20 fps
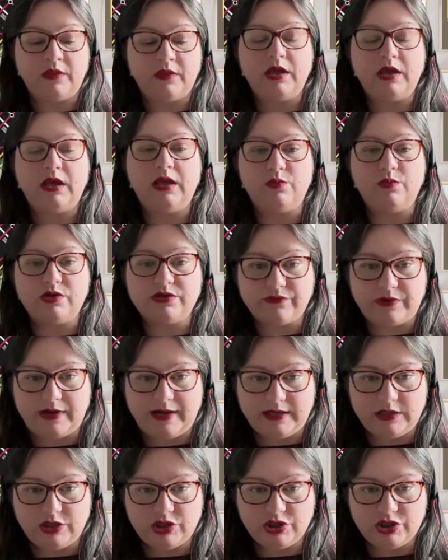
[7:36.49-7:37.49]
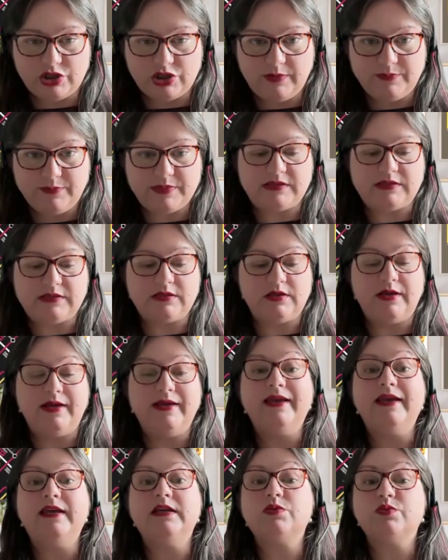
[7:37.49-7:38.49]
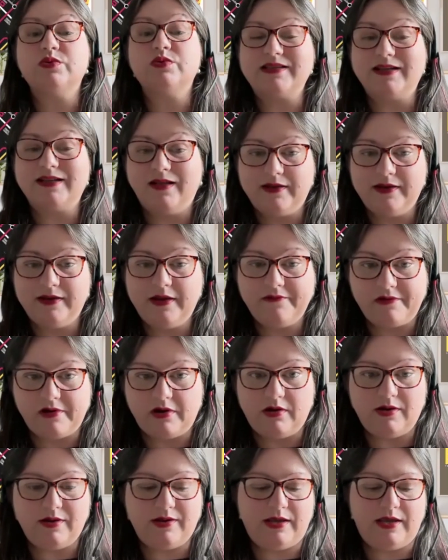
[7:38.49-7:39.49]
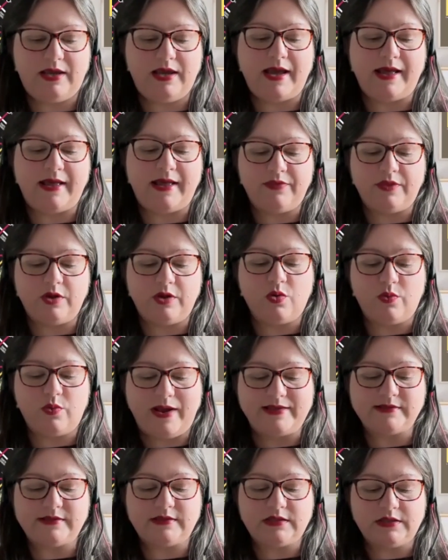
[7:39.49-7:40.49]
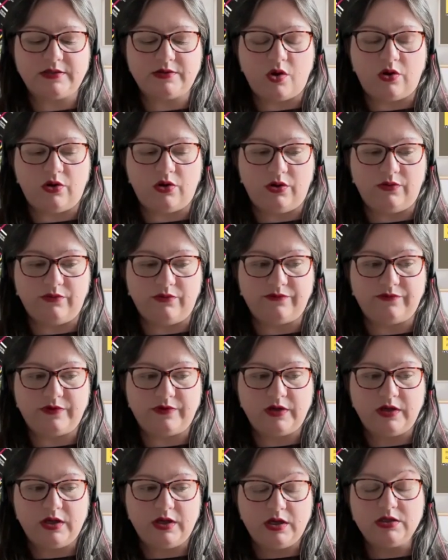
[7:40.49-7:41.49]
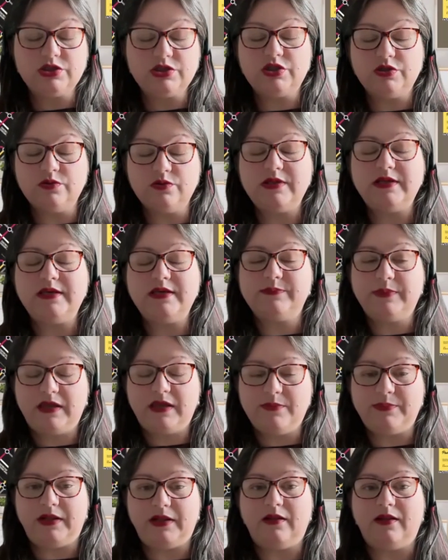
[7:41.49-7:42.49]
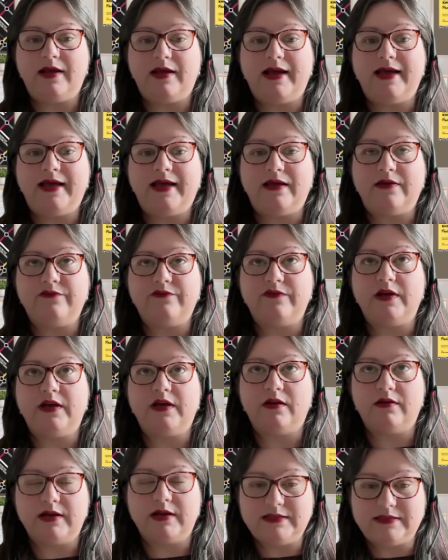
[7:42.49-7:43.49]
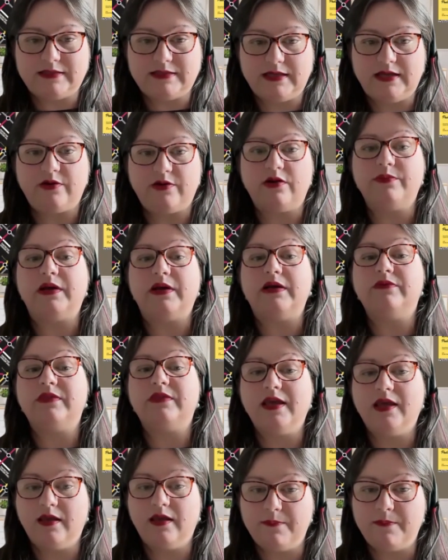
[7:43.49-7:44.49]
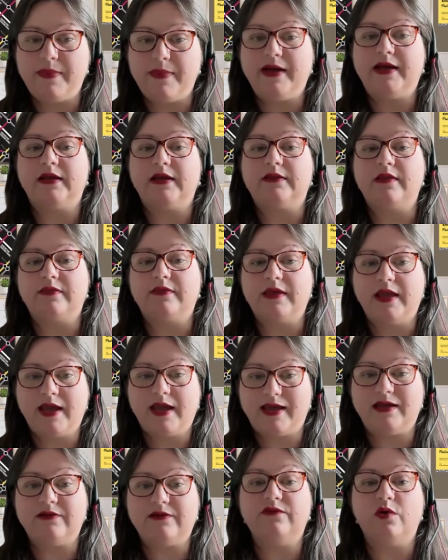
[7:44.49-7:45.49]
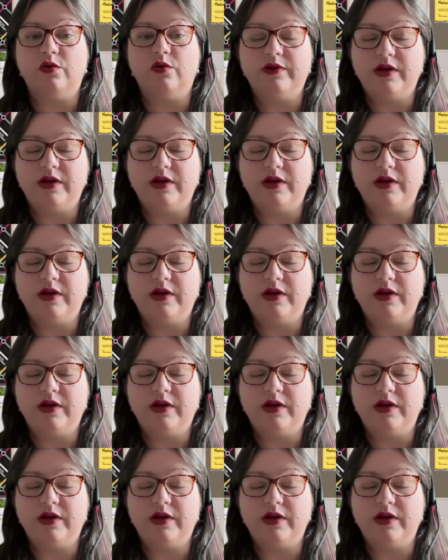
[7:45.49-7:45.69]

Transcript: it was relationships, it was hierarchy, and the question of, do these people have an idea about the impact that they have on